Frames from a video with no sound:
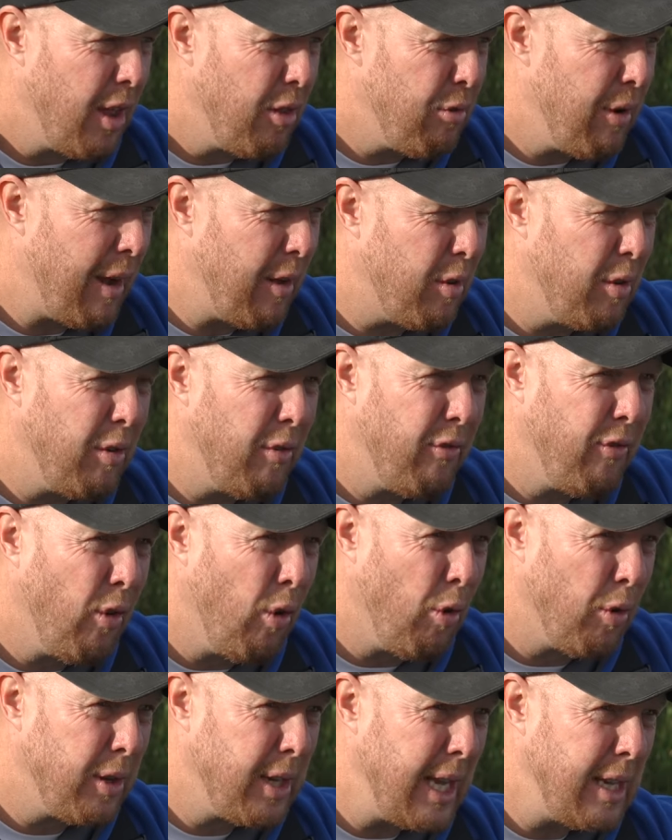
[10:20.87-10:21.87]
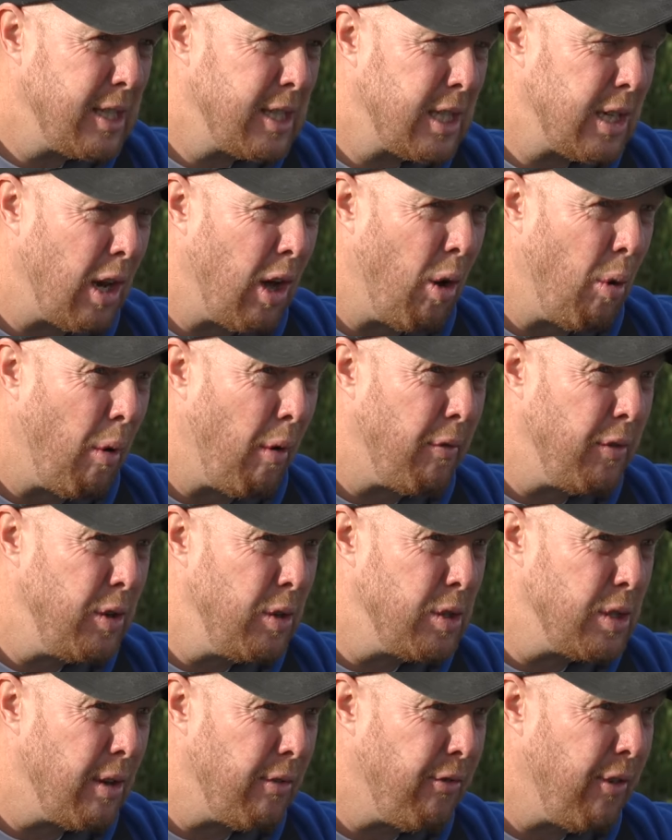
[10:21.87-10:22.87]
they are going to fall dead slow, or if you're
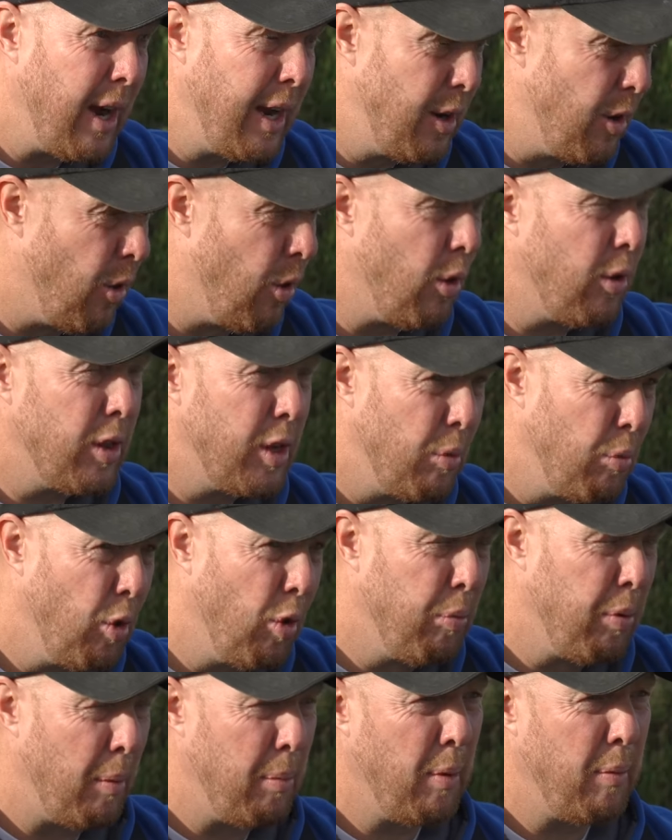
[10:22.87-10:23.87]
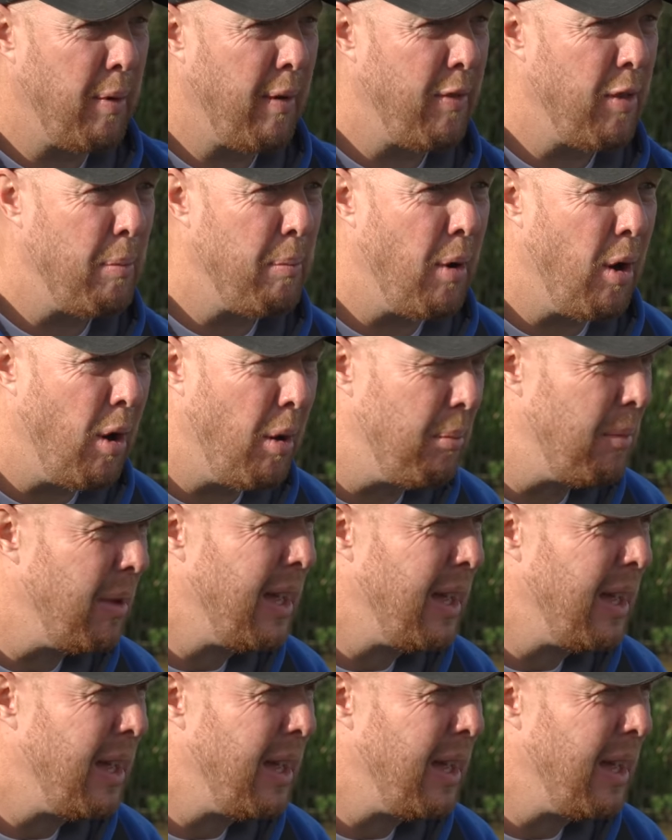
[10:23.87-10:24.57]
using a finer hook, they will pop up off the bottom.